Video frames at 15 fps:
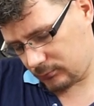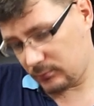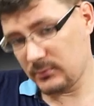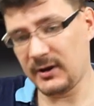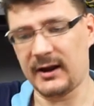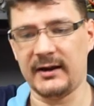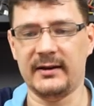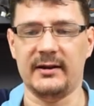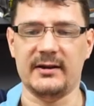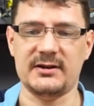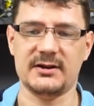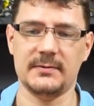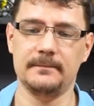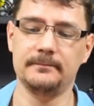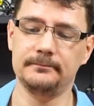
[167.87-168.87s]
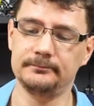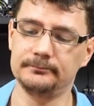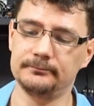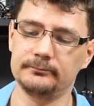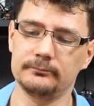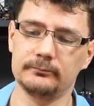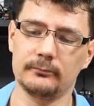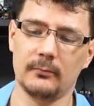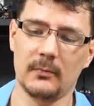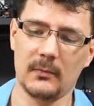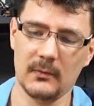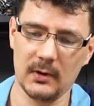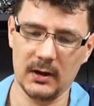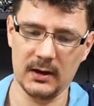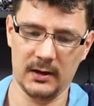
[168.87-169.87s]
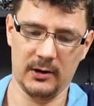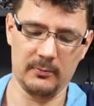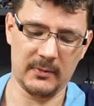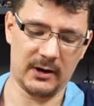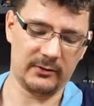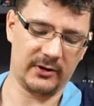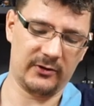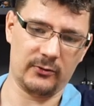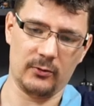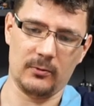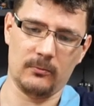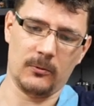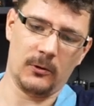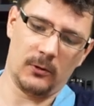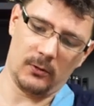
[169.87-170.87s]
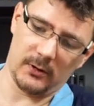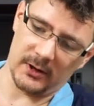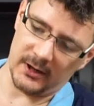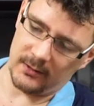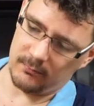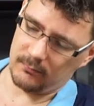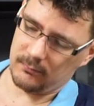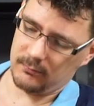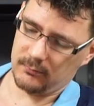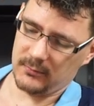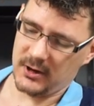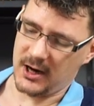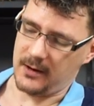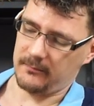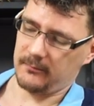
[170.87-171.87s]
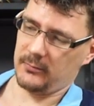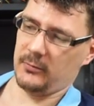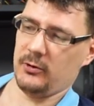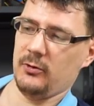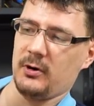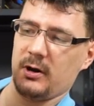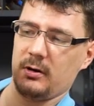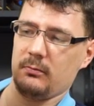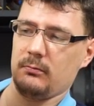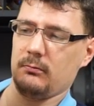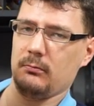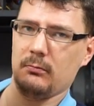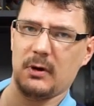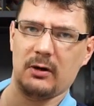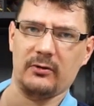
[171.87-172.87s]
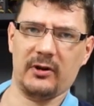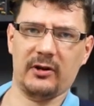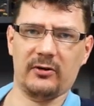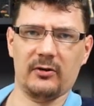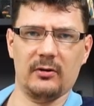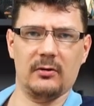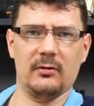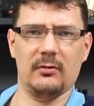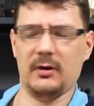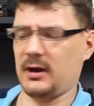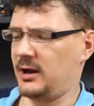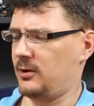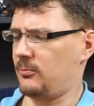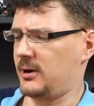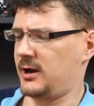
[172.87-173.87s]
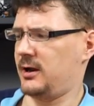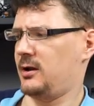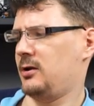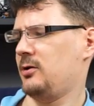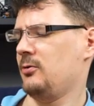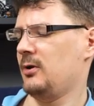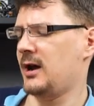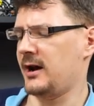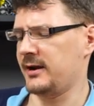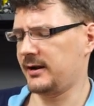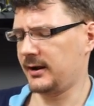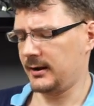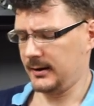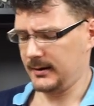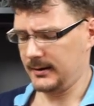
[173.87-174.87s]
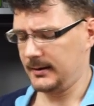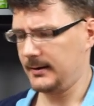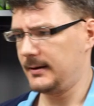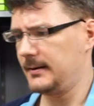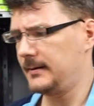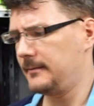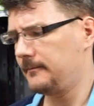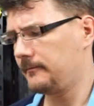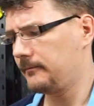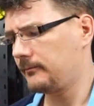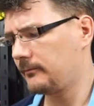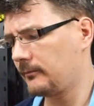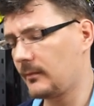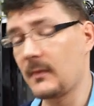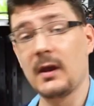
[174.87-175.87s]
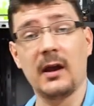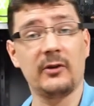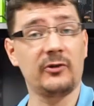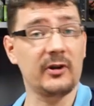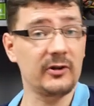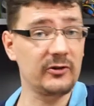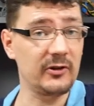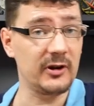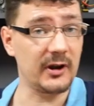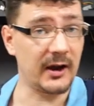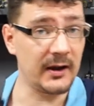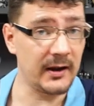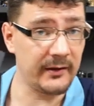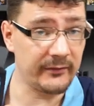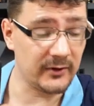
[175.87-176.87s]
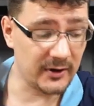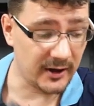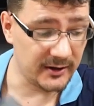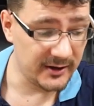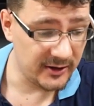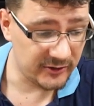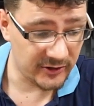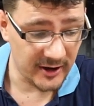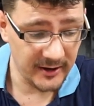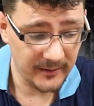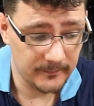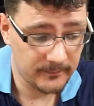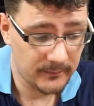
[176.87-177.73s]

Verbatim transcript: like this. And you mount it to the wall, and yeah, you can mount it any way you like. As you can see, I haven't done this yet.